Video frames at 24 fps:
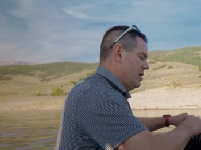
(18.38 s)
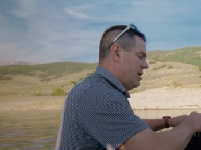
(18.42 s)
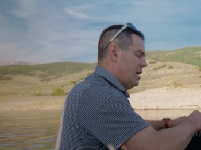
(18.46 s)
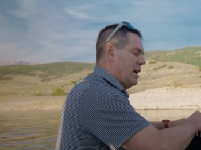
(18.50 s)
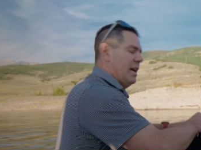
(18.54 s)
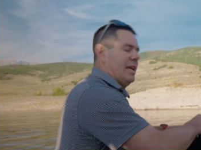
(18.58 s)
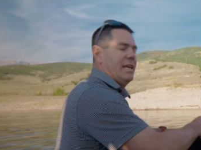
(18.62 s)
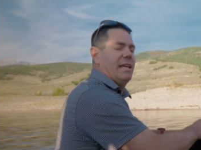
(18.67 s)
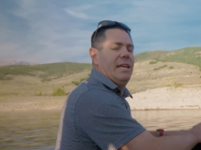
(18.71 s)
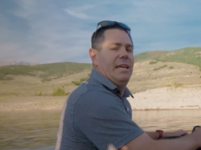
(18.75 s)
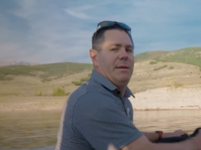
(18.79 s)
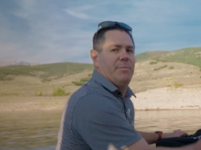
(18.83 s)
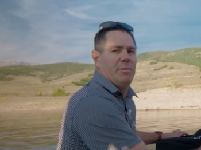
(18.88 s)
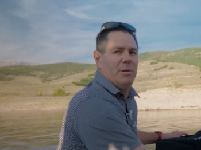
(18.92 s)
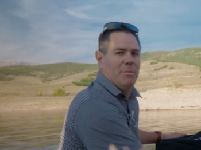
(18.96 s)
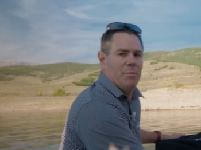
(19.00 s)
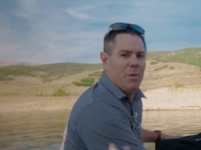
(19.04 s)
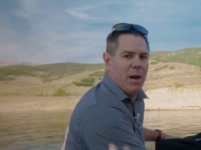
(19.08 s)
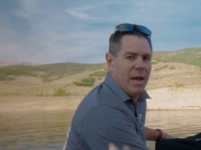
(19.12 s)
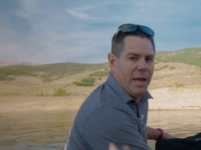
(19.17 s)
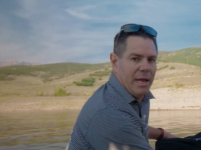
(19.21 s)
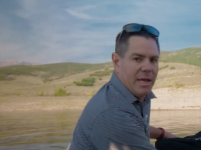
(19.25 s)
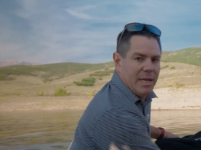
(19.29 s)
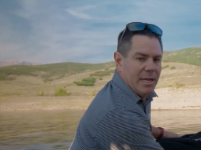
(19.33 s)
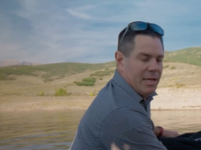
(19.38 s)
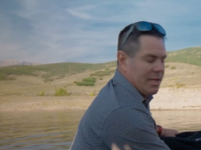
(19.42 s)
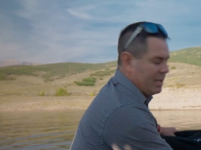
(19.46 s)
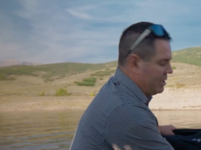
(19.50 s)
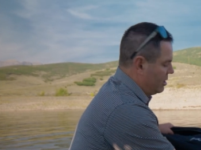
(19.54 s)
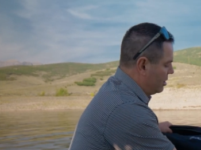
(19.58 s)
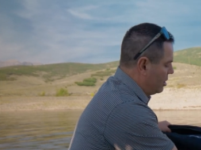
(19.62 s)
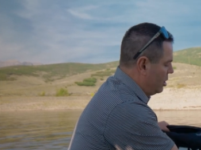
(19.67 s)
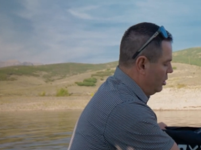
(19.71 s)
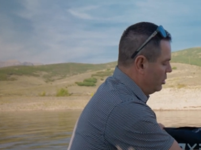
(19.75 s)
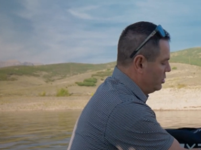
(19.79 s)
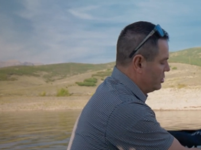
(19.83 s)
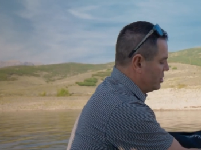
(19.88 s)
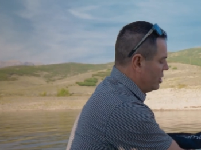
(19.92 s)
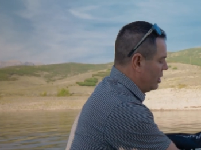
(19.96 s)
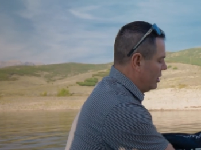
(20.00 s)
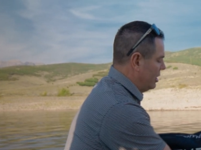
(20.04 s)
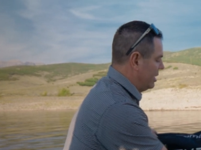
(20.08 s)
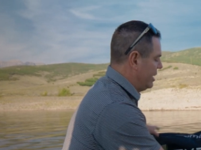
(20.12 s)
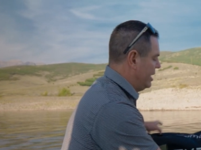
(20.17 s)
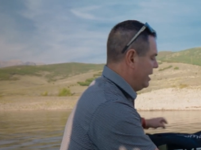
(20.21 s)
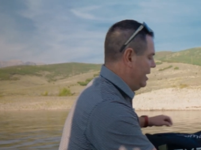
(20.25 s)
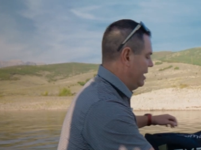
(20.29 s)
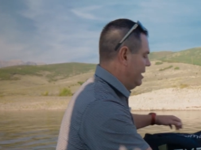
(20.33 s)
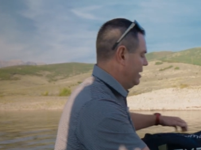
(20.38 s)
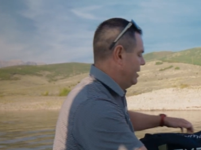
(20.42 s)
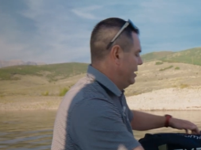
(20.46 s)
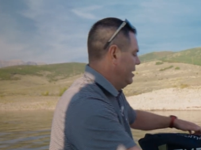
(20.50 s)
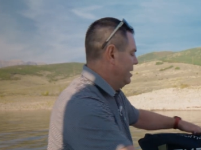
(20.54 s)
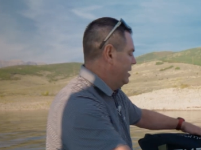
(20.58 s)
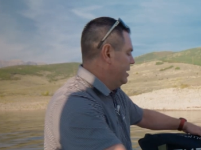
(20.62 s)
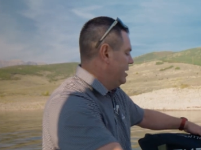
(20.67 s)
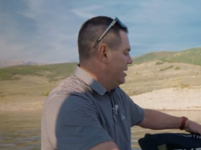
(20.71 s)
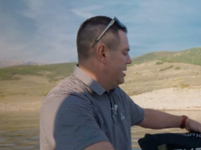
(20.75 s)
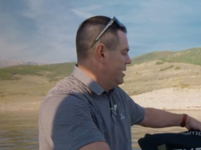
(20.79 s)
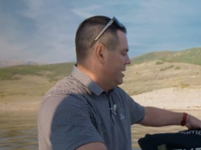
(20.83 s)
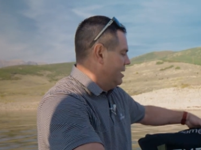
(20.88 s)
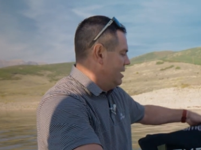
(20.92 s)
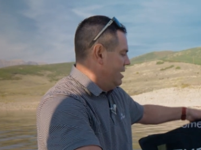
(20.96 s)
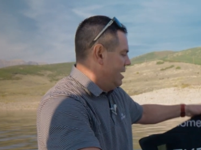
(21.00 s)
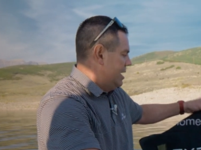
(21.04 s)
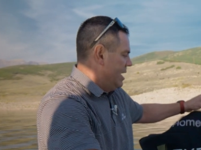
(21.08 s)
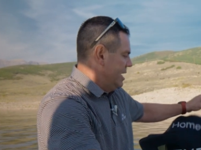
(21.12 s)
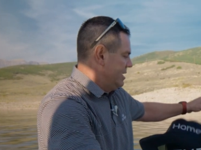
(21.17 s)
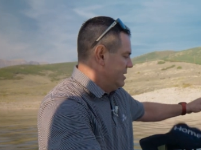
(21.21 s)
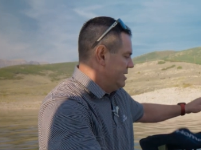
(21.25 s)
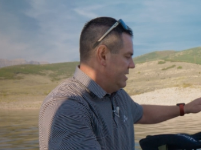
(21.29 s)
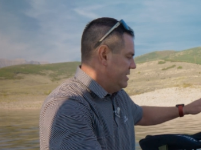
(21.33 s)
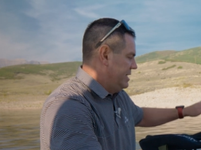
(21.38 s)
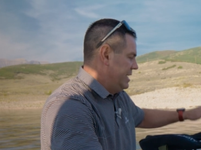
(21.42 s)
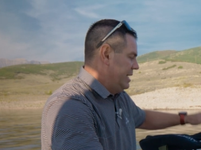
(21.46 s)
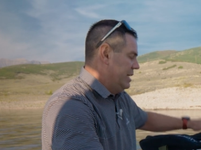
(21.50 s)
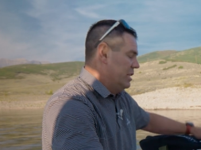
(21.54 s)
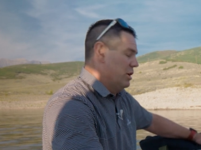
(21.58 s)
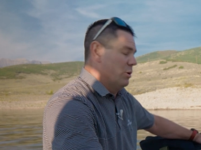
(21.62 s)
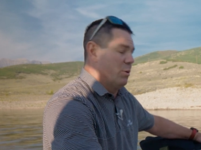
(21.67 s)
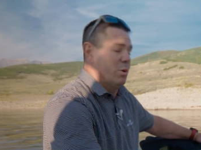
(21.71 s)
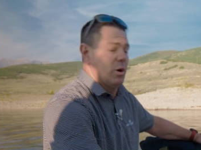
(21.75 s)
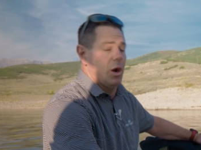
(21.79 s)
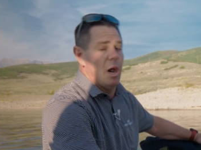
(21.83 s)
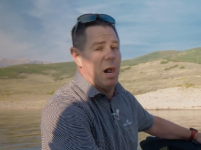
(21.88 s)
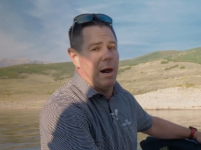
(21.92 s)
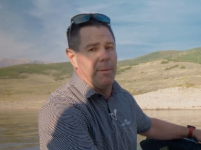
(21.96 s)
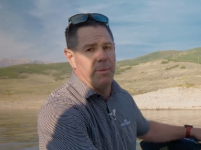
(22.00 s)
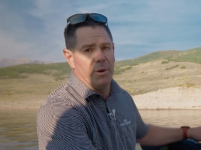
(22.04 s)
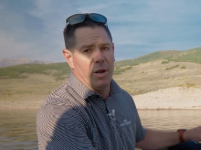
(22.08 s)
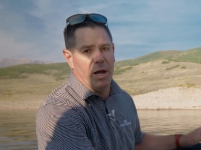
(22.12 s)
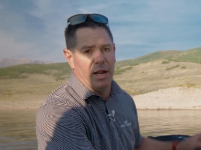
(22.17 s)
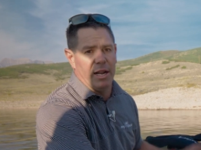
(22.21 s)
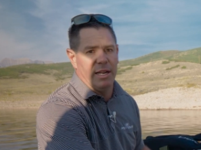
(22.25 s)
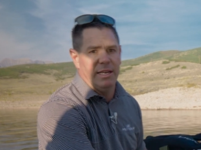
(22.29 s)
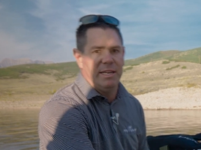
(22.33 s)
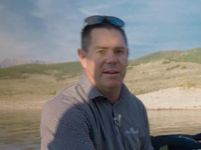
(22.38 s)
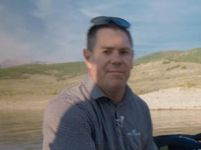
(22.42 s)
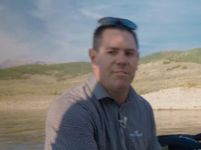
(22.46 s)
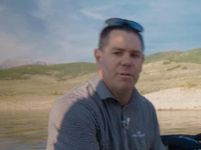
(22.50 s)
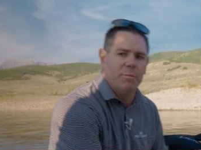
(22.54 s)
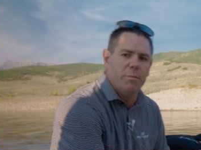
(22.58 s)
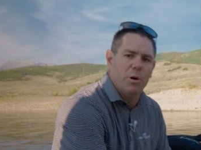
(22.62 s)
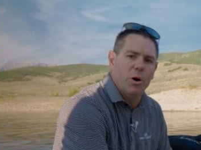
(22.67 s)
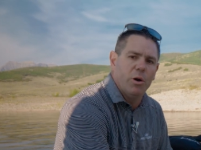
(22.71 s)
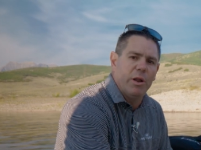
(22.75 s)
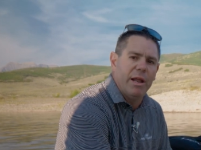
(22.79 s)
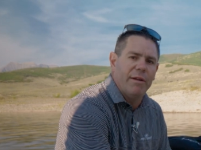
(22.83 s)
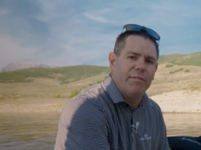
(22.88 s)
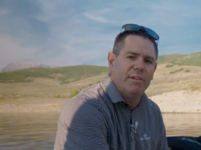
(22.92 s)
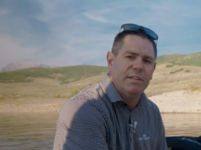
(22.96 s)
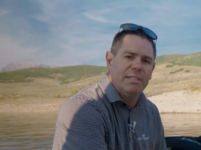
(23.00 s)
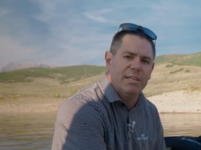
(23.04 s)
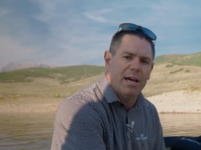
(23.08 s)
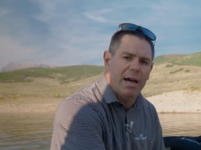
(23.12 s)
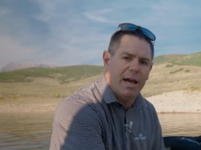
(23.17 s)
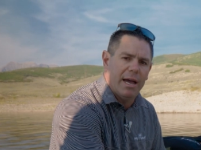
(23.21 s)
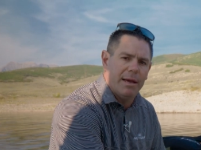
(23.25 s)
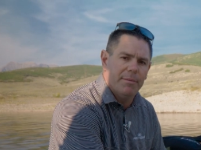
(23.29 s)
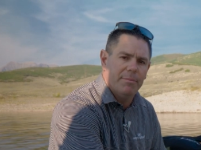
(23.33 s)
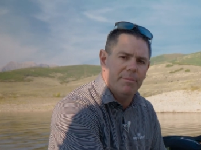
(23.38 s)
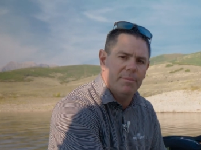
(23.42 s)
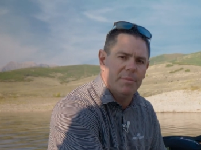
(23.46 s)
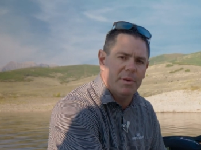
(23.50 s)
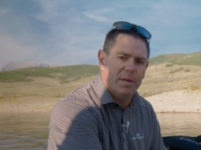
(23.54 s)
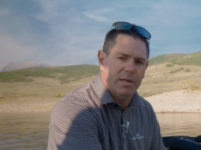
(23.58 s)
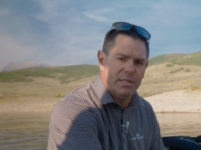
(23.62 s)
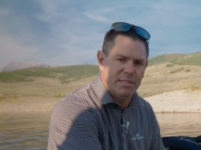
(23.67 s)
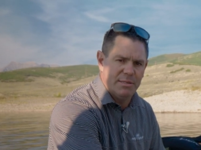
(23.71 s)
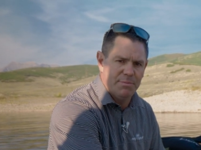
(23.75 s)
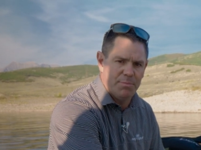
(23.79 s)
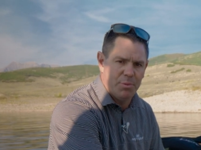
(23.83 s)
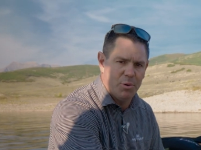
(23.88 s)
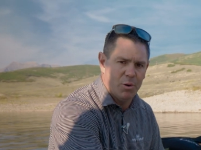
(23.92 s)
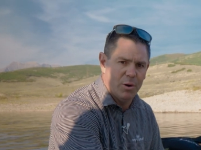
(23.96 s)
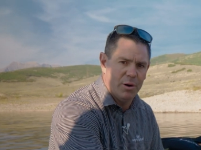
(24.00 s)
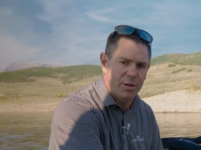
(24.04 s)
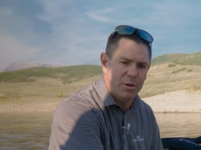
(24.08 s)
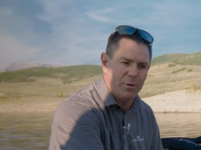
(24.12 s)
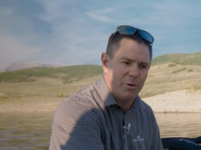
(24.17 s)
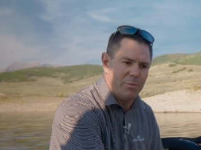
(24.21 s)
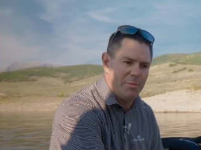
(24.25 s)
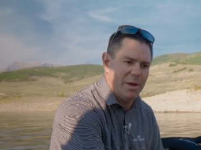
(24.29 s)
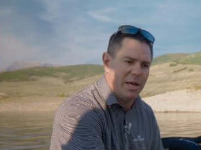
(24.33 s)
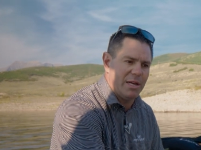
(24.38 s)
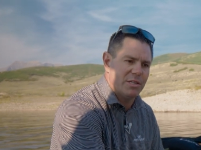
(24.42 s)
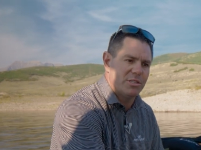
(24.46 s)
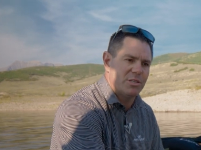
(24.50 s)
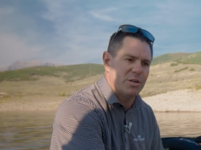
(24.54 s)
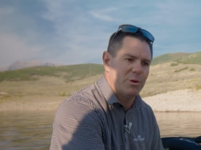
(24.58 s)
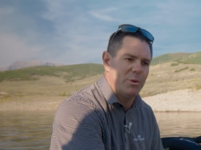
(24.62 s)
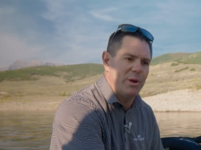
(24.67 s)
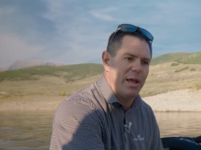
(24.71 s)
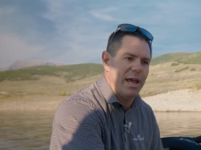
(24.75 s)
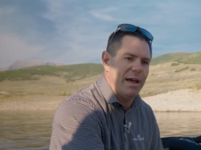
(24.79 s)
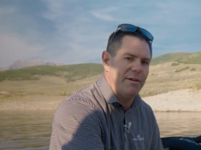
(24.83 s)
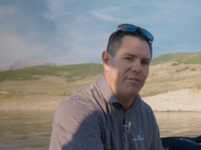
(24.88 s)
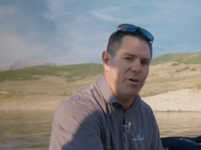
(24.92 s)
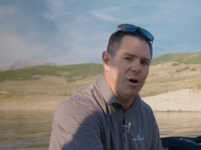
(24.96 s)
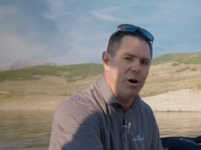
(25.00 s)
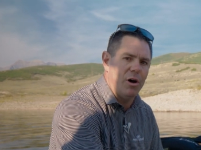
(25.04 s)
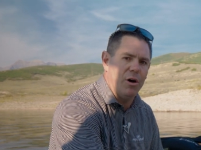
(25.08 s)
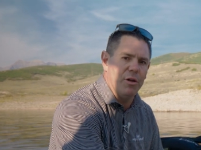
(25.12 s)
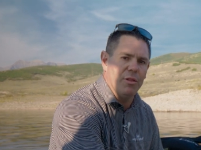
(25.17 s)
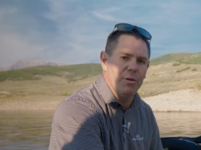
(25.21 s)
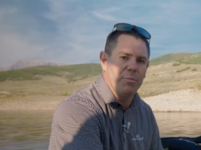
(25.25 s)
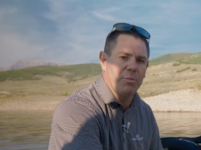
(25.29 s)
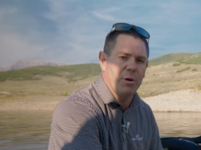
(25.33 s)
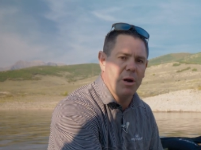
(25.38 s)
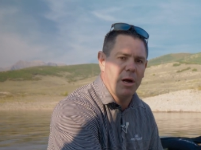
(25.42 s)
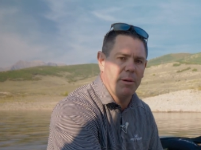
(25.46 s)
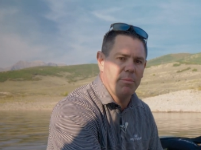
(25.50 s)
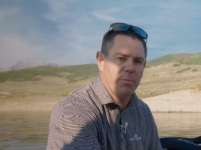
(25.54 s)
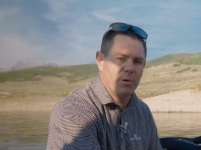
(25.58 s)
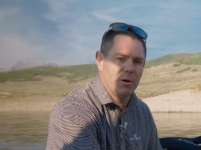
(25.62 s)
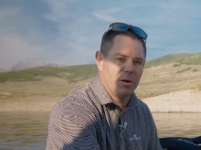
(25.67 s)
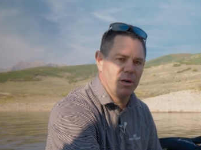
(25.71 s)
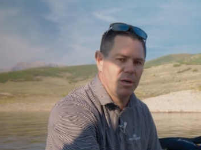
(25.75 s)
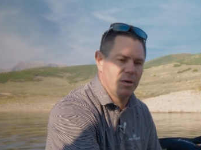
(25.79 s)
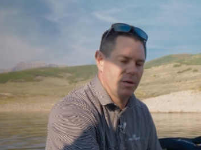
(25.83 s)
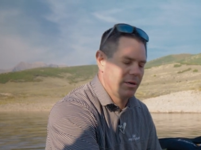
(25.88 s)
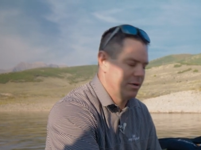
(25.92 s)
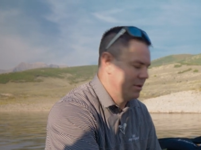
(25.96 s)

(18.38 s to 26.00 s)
I keep in my Coast Guard kit. As a dealer, we're hopping on a different boat every time, and it's important that we make sure we have all the proper